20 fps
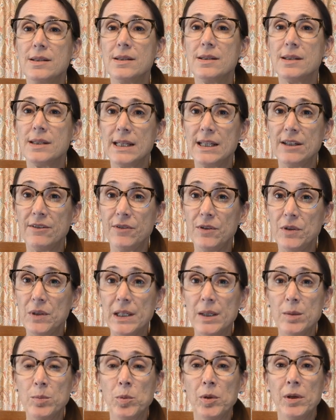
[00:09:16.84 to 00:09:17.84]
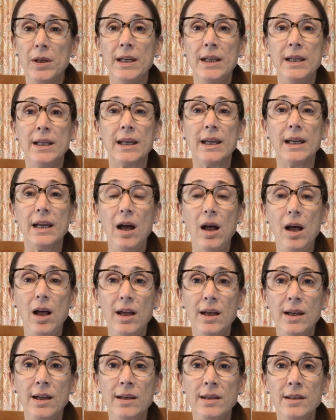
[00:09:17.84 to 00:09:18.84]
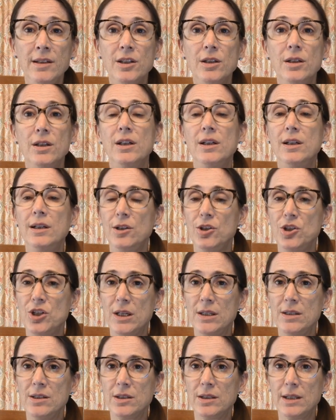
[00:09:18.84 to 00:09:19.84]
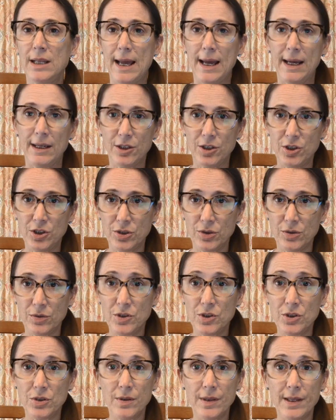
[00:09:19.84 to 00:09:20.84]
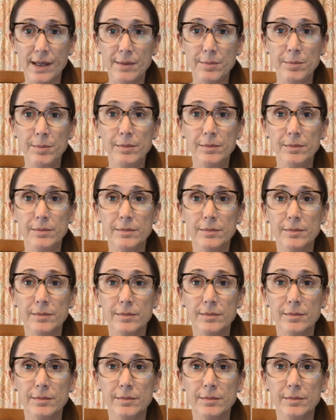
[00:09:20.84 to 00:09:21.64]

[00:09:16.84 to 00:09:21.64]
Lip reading: See if you can bring a kind, gentle attitude to them.